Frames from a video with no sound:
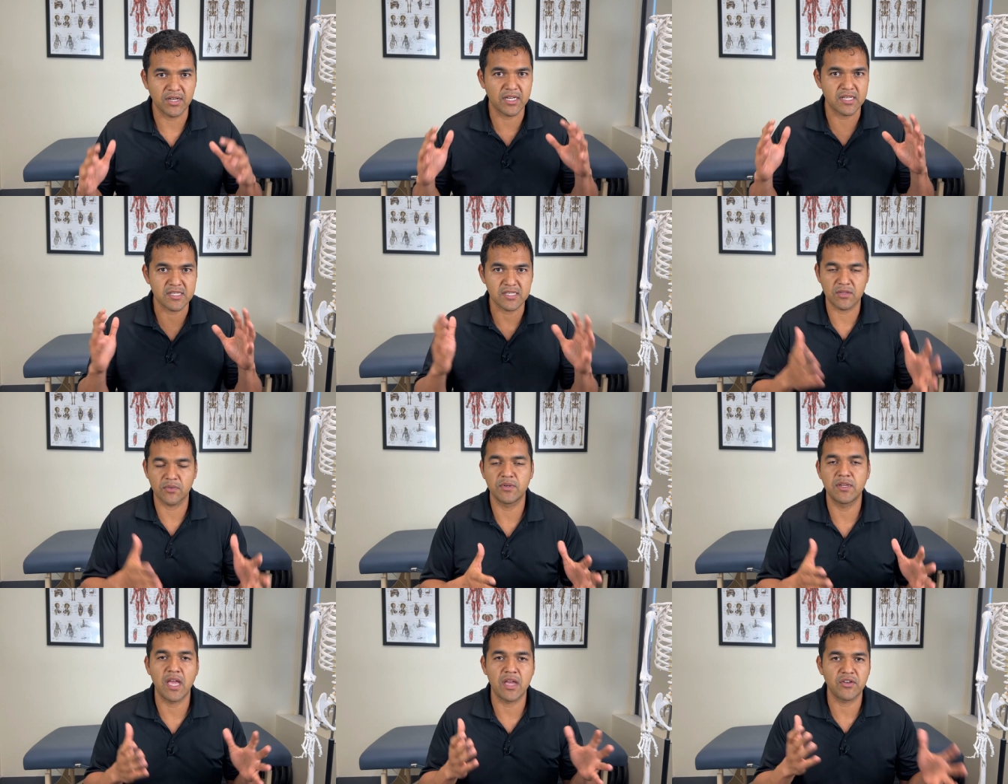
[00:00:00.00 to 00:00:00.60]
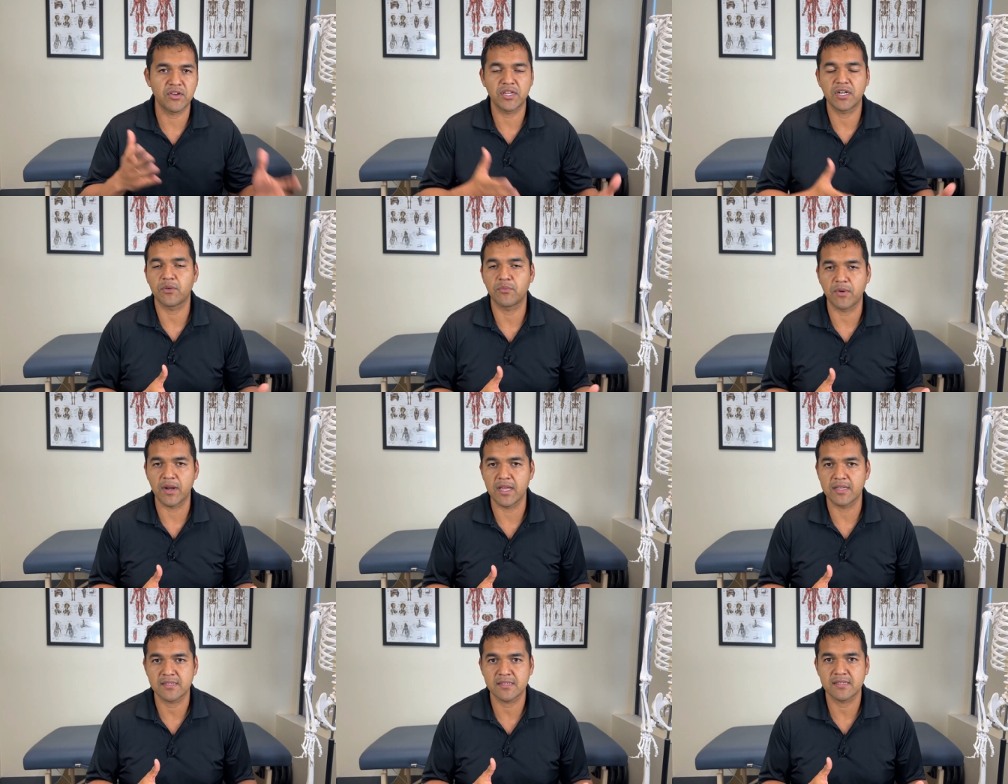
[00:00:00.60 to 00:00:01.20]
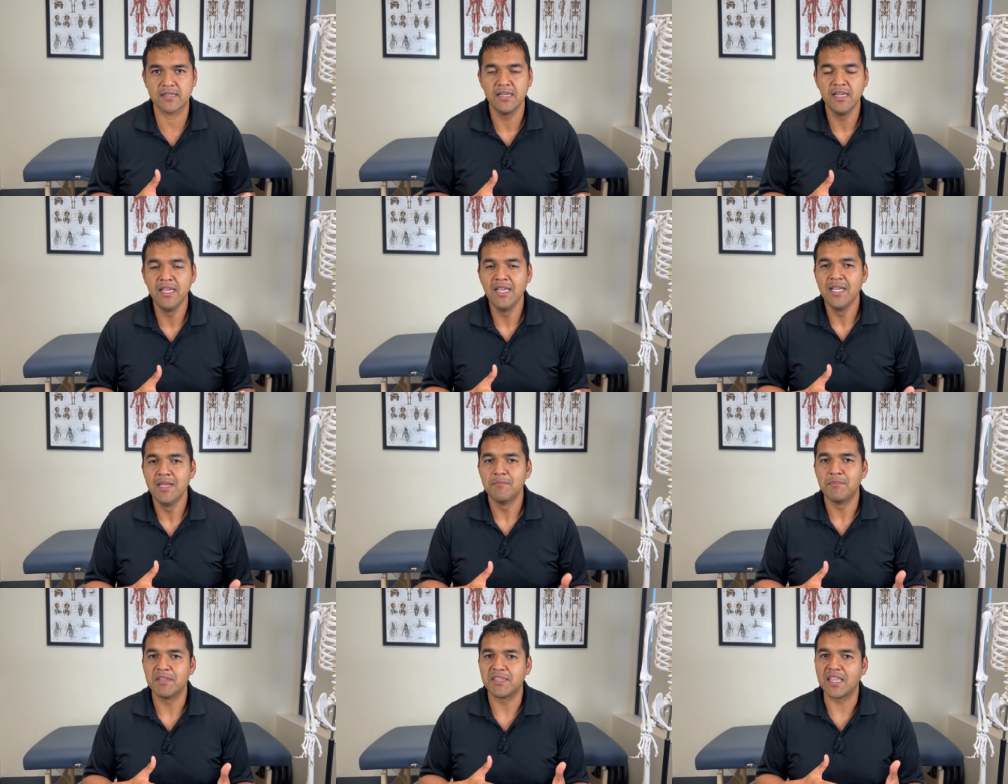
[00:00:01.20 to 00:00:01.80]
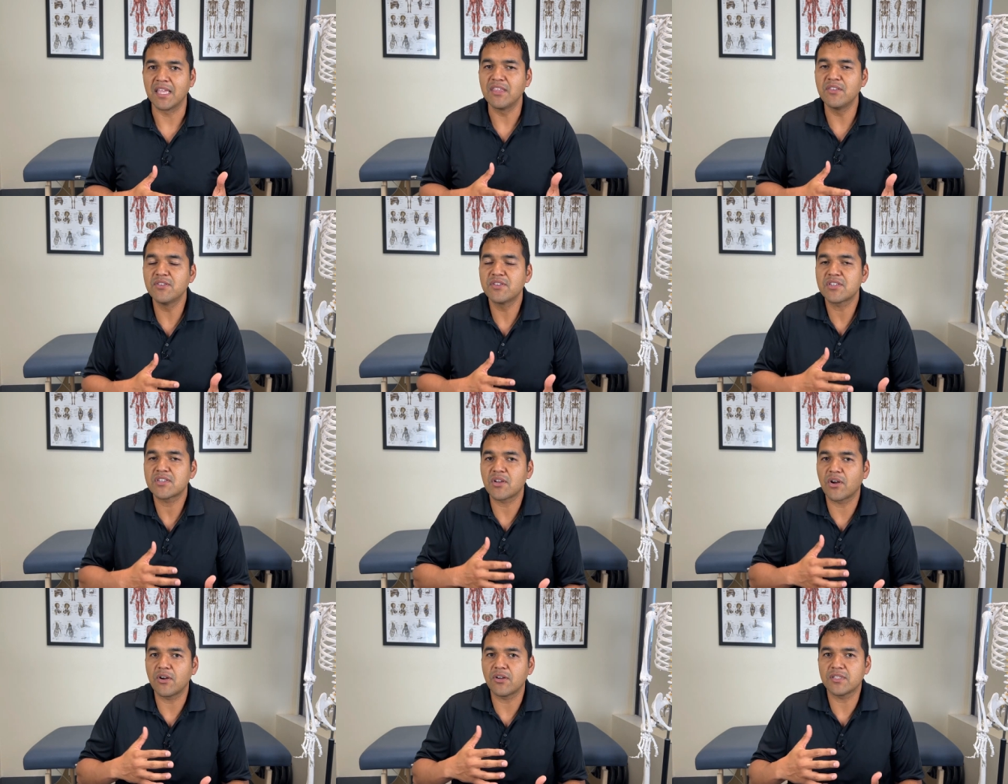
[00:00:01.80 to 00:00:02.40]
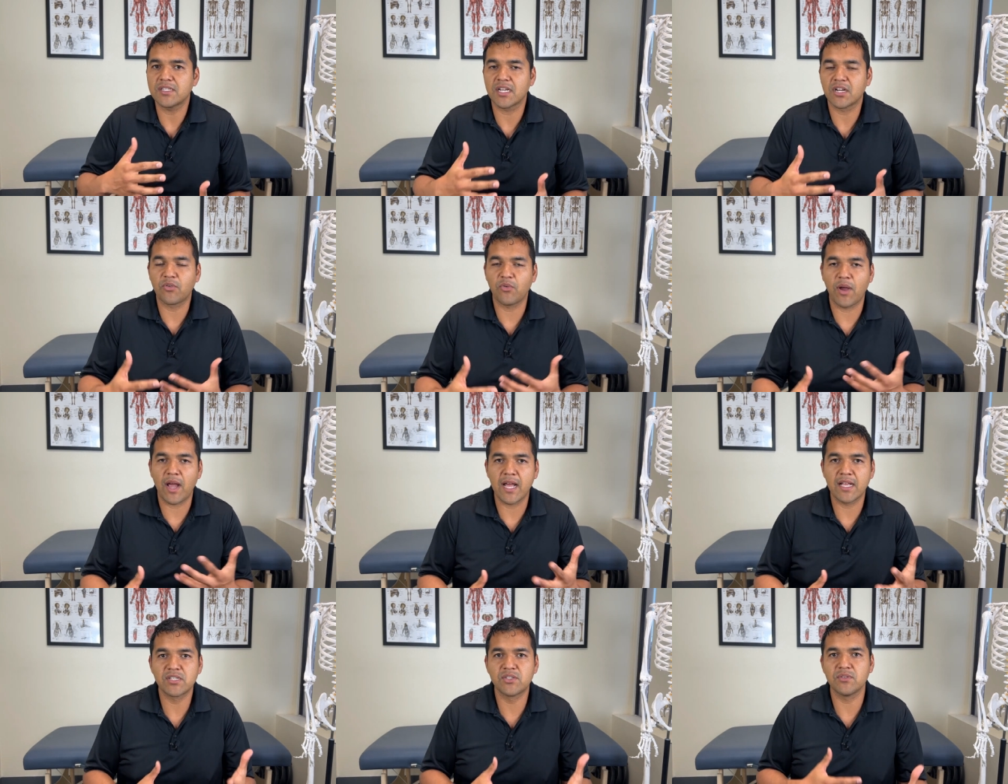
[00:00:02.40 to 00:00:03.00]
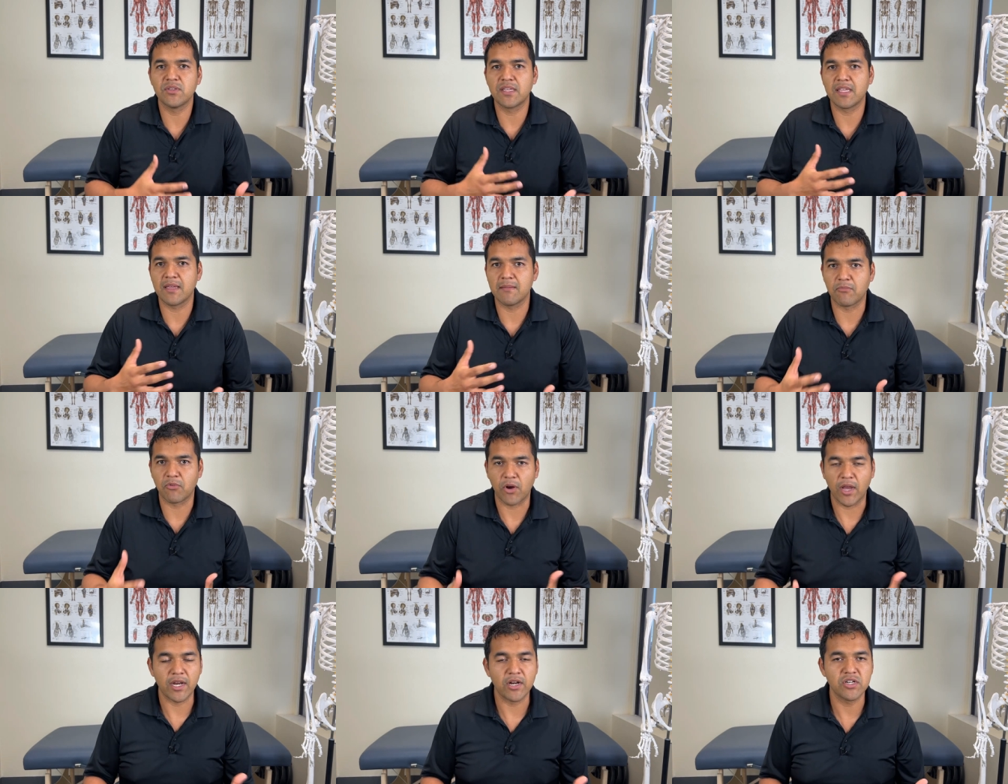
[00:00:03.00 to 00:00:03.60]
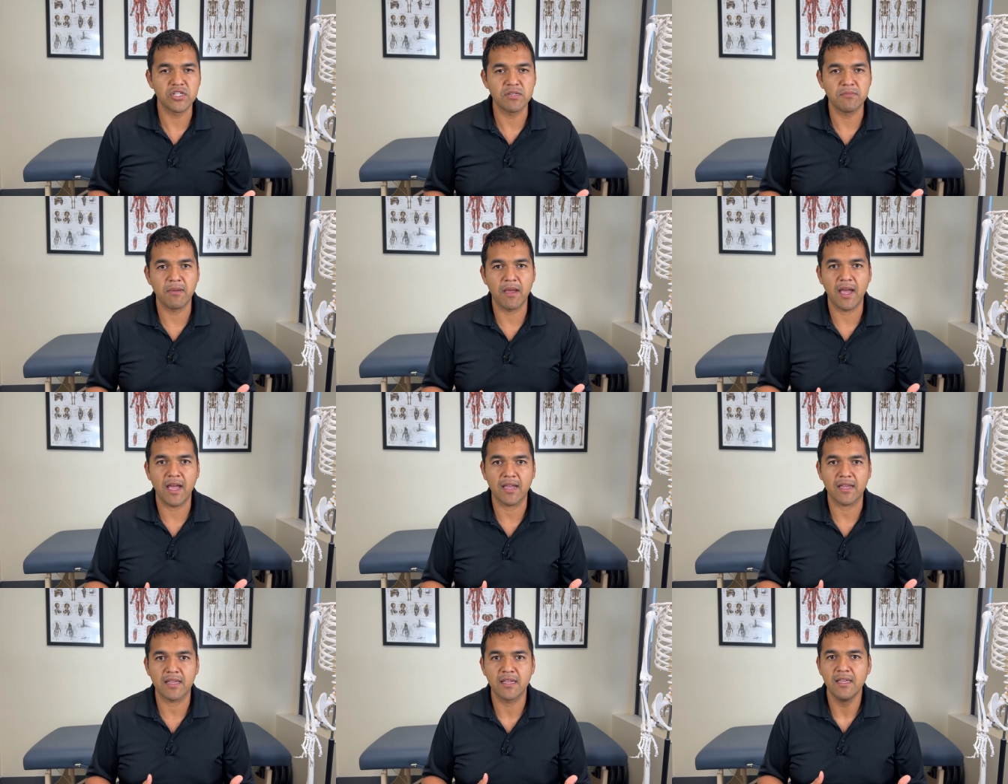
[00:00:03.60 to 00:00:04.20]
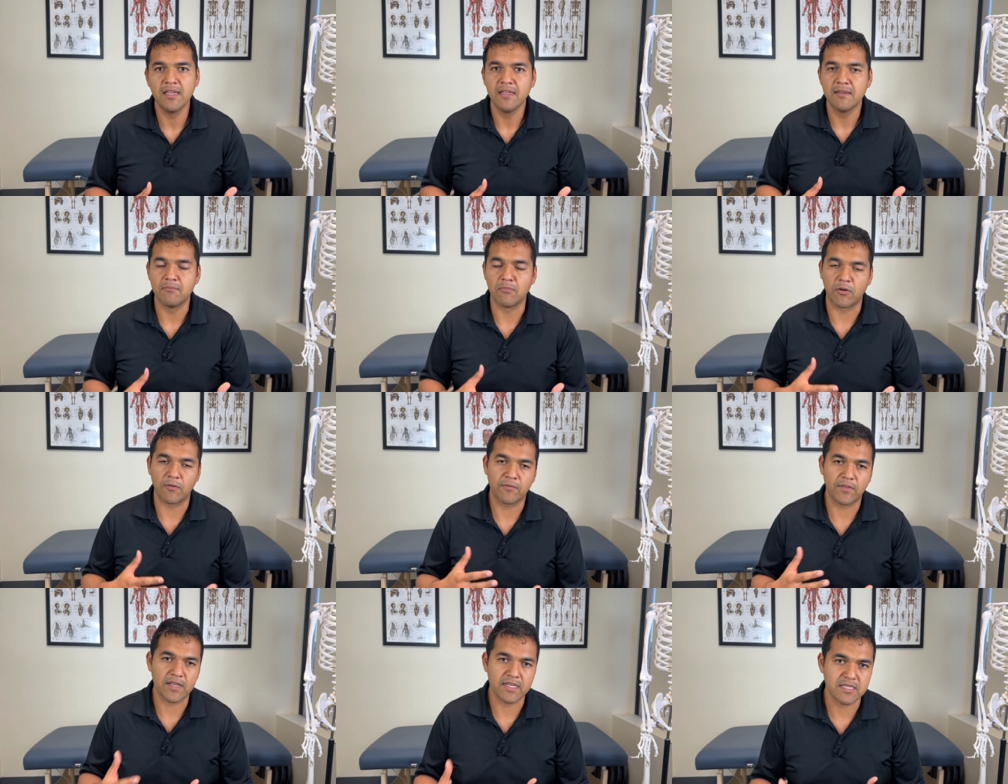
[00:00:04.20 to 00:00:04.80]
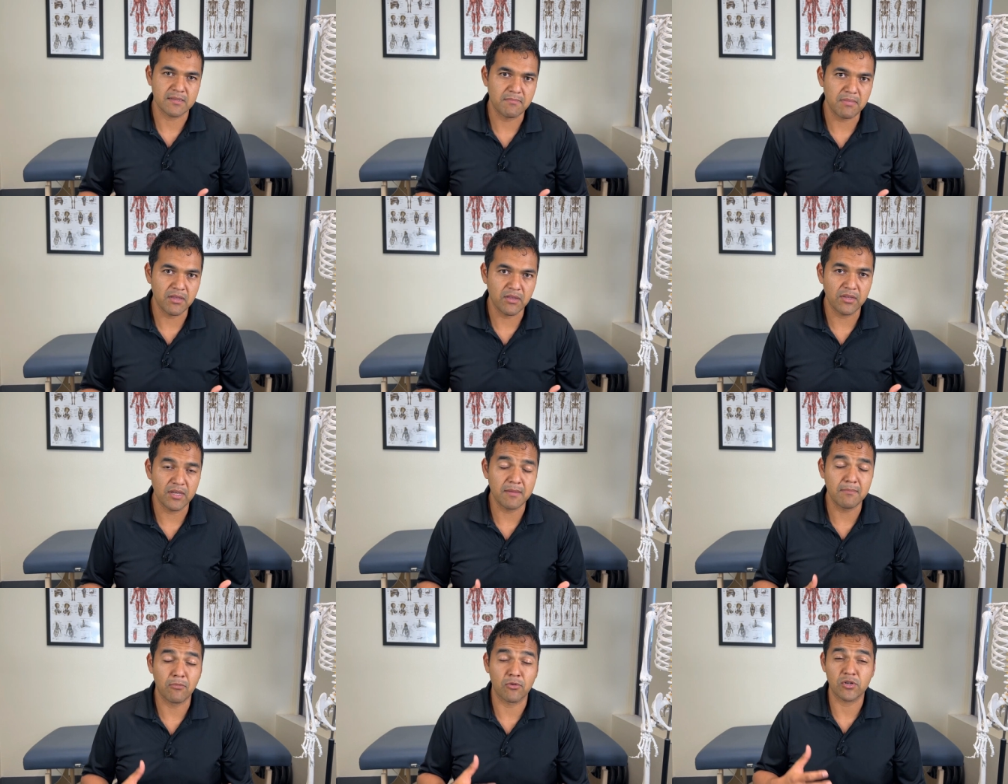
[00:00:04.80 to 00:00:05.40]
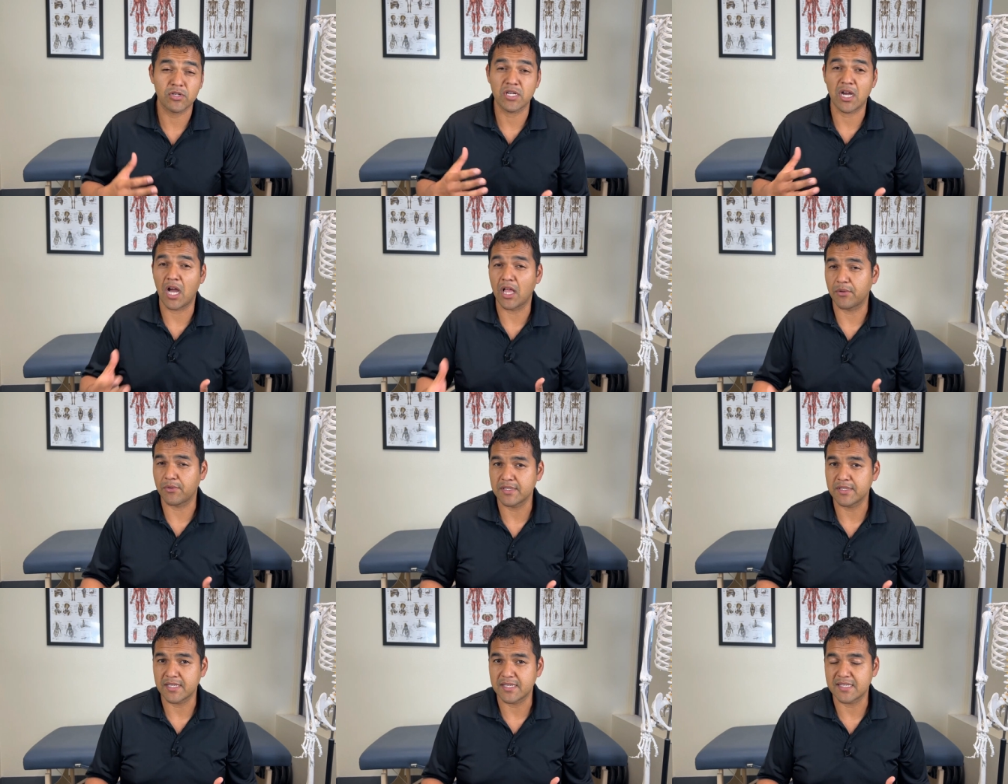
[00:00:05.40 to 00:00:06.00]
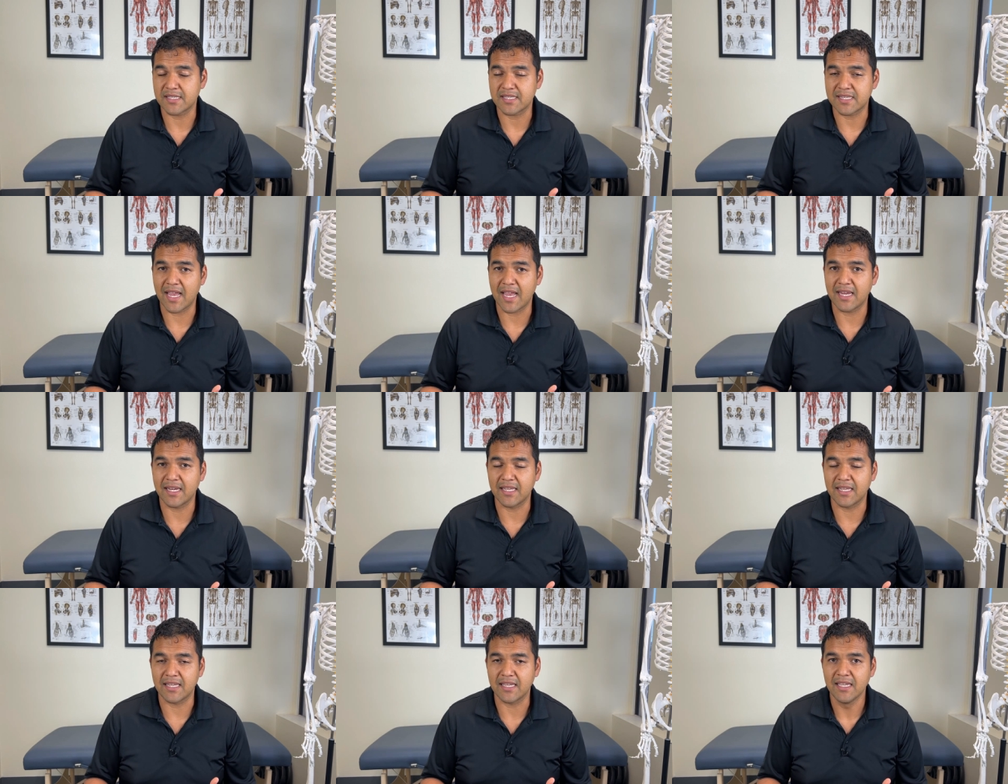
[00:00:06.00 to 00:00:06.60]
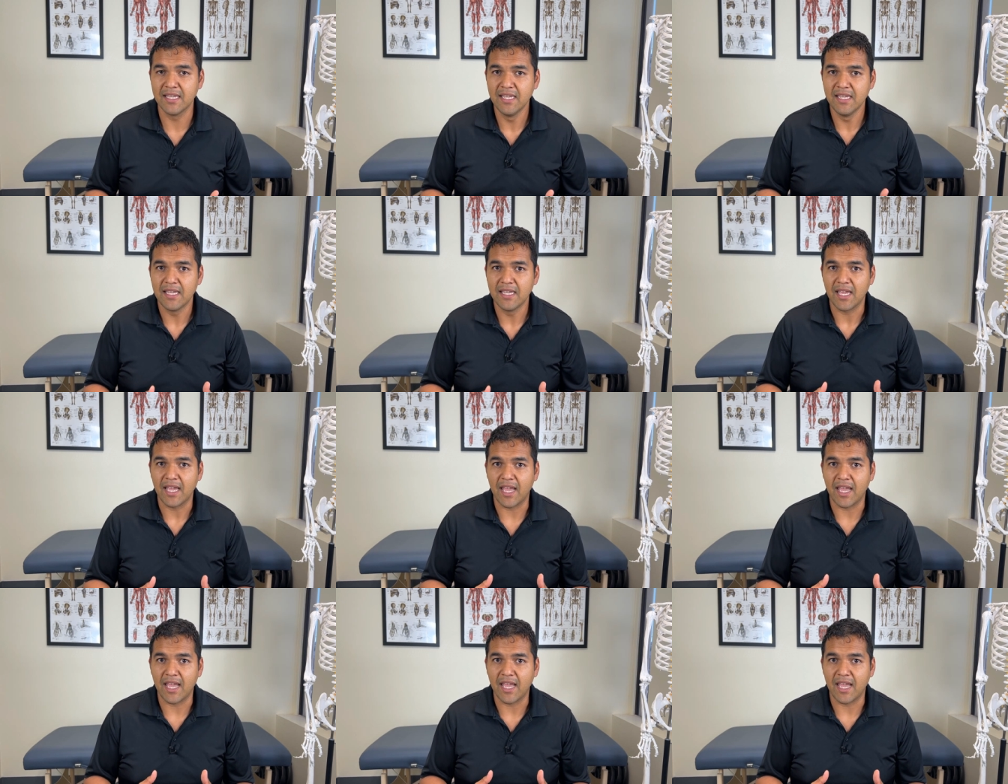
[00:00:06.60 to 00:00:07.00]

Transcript: You're going to slow down, you're going to rest, but then you start to gradually get more energy back, more flexibility, more tolerance in standing,